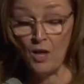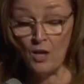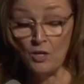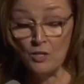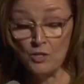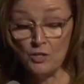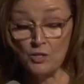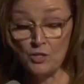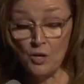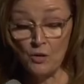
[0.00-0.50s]

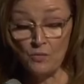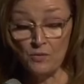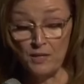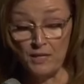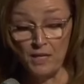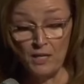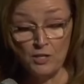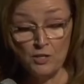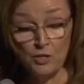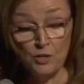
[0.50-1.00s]
So
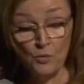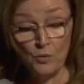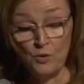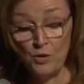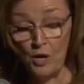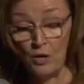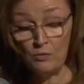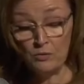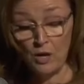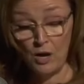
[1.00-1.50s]
then, you are
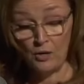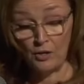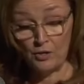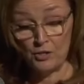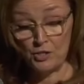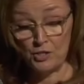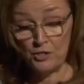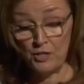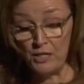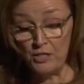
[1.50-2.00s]
no longer
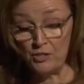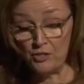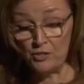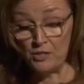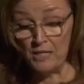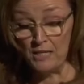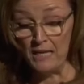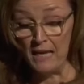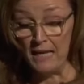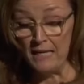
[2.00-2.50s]
strangers
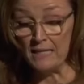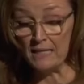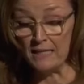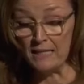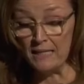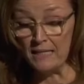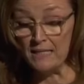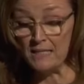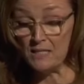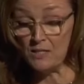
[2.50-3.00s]
and
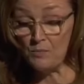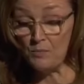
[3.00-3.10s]
aliens,